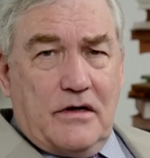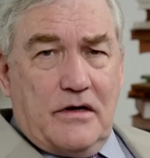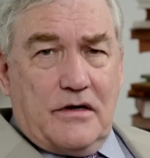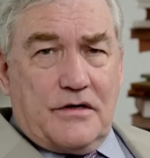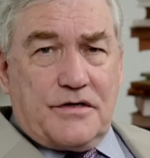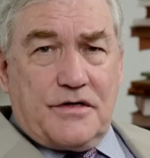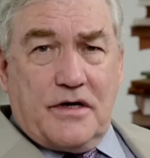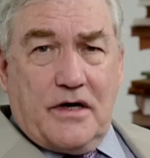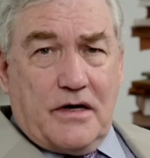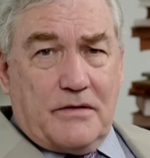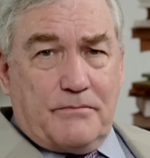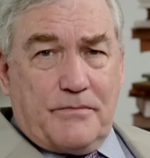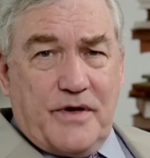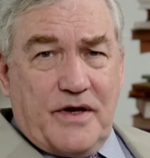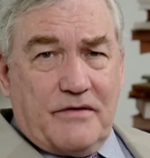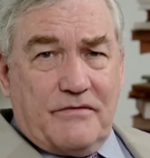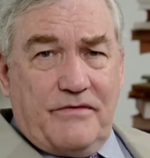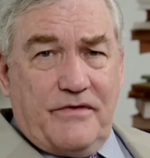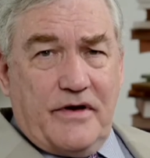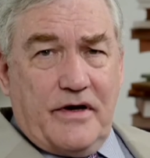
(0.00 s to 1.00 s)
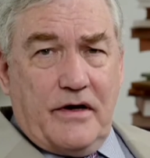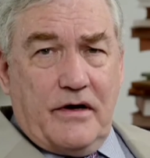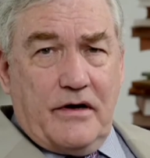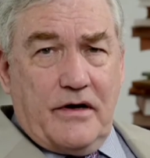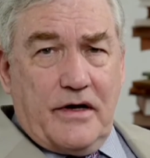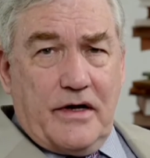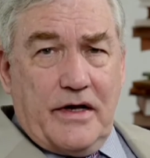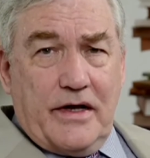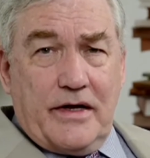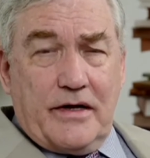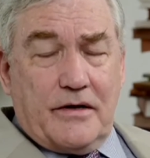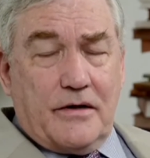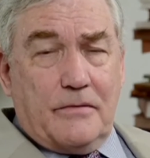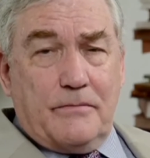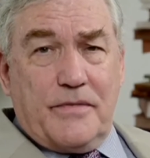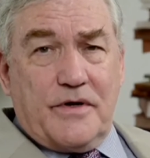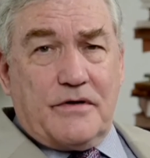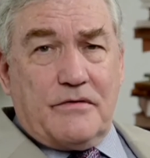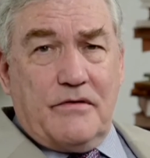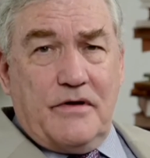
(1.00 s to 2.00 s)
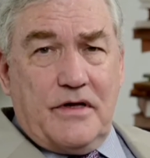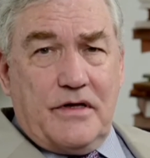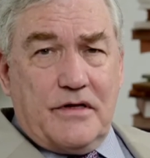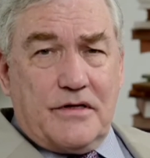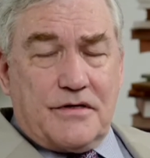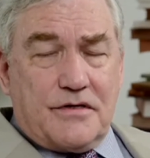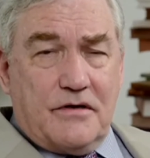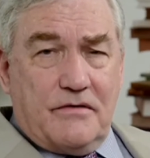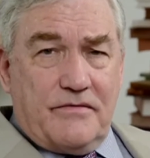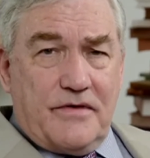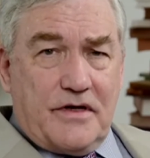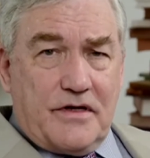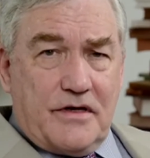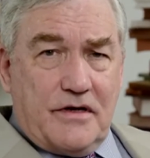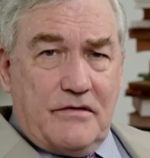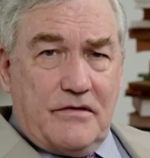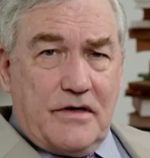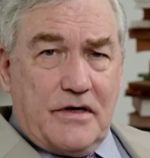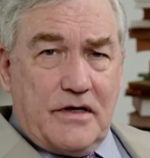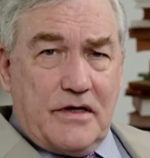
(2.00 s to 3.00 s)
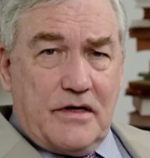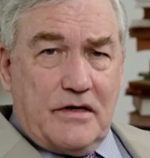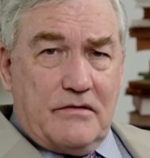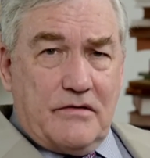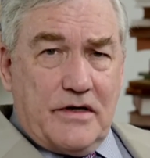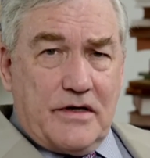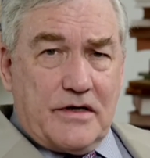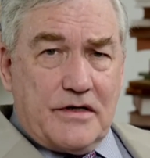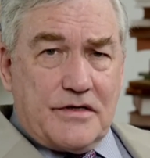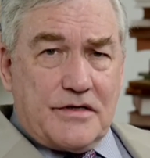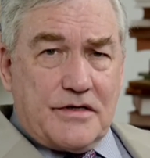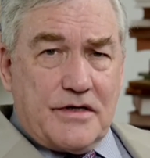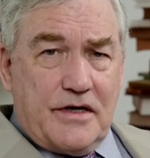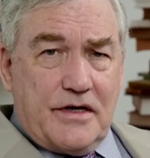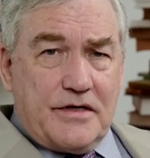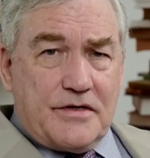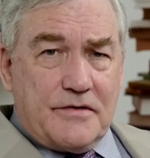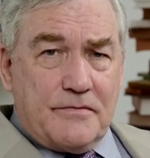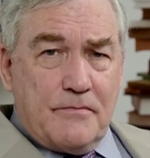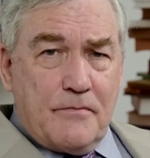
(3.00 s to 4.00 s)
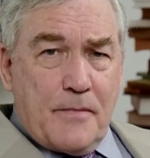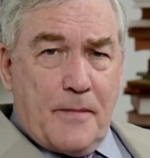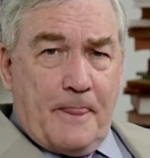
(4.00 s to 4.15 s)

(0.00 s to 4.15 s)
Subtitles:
a shot being fired in anger between the Soviet Union and the United States,